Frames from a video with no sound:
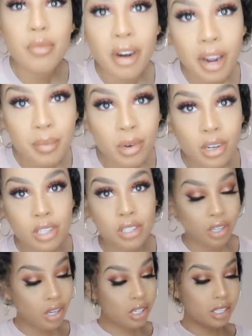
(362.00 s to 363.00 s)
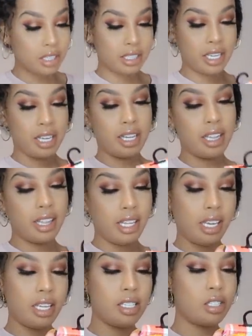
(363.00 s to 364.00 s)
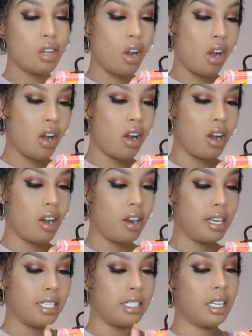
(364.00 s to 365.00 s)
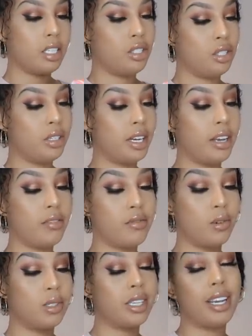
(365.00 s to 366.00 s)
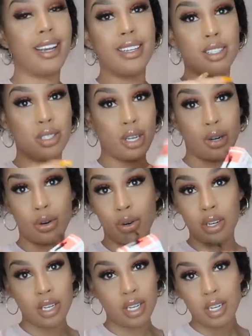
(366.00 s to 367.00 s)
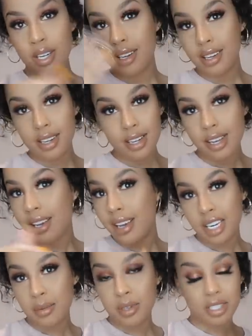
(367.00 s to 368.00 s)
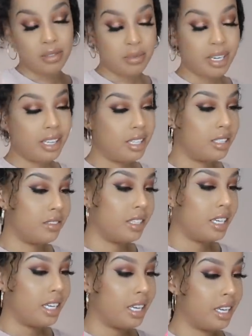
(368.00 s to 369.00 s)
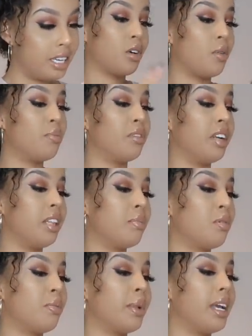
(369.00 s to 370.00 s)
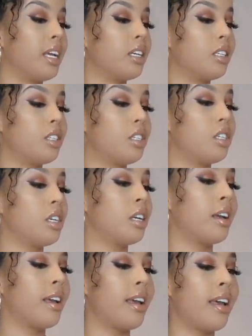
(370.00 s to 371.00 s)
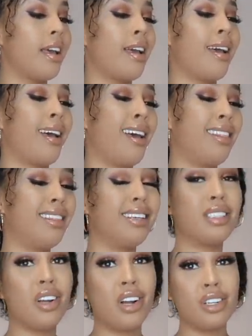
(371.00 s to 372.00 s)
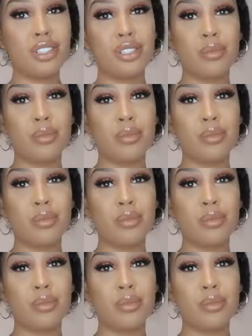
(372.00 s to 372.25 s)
Primark socks. These are a size UK 4 to 8, so anyone could wear these, really. It's got breathable mesh and there's arch